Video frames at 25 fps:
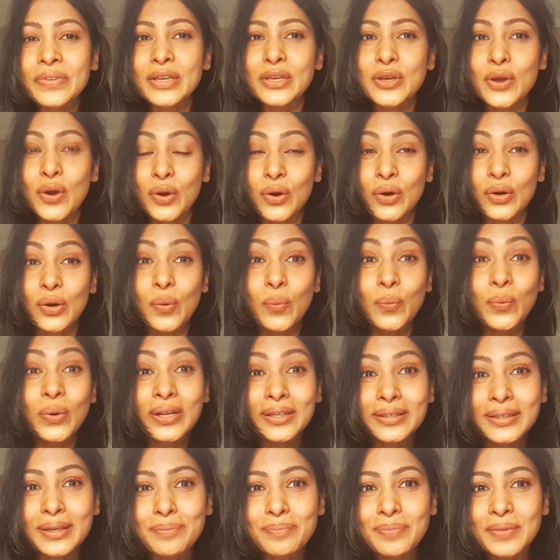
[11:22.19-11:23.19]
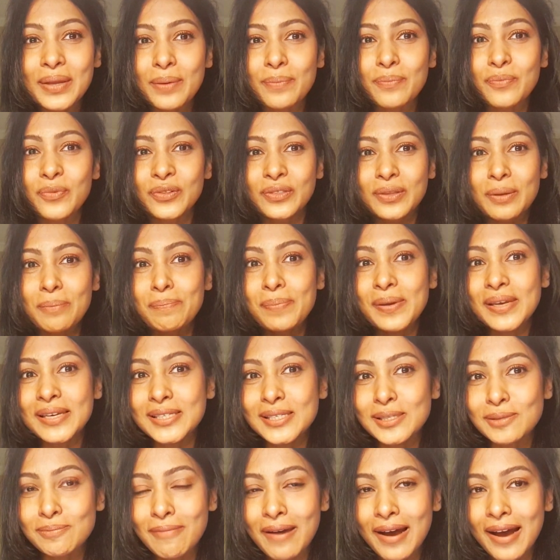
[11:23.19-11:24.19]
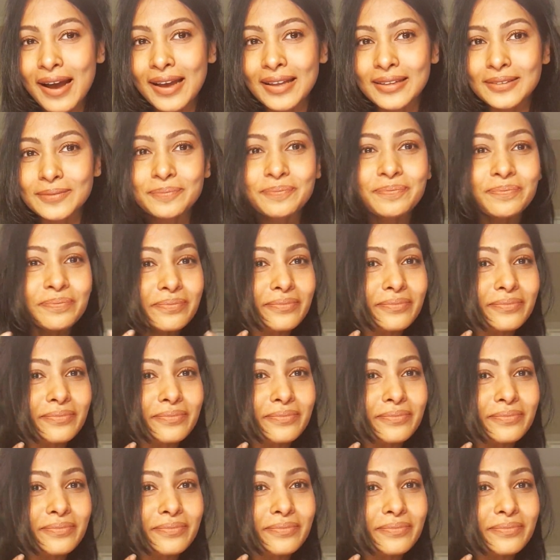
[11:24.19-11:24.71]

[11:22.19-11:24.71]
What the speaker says: You're going to welcome them with a big smile.